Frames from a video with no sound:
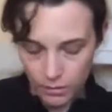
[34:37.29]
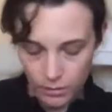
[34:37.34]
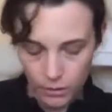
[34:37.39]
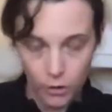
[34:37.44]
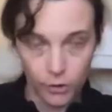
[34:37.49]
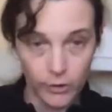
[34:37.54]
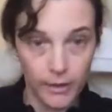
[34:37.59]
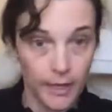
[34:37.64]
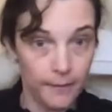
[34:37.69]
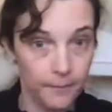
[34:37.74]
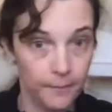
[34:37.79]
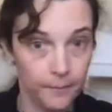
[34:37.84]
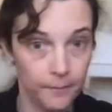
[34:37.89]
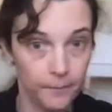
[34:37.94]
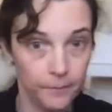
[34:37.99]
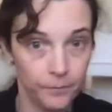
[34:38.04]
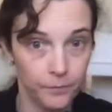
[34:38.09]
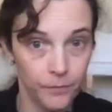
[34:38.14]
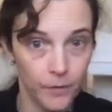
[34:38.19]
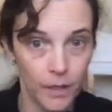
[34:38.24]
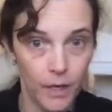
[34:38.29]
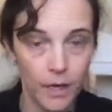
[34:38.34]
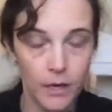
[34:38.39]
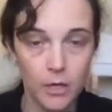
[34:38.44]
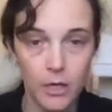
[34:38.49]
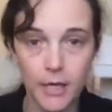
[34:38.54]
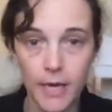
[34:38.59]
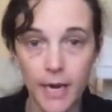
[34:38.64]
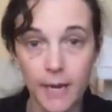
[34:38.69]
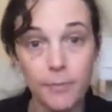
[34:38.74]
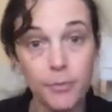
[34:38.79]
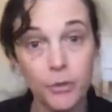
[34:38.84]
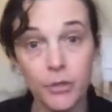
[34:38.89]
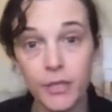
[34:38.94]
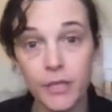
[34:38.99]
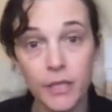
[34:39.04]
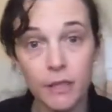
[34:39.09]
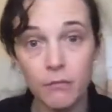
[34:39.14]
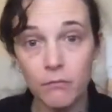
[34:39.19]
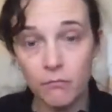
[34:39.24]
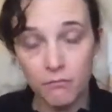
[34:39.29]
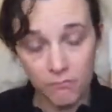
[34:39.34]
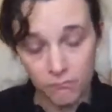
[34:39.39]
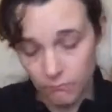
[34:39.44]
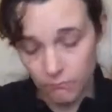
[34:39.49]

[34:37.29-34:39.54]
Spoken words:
toddler. Okay, you can add boosting,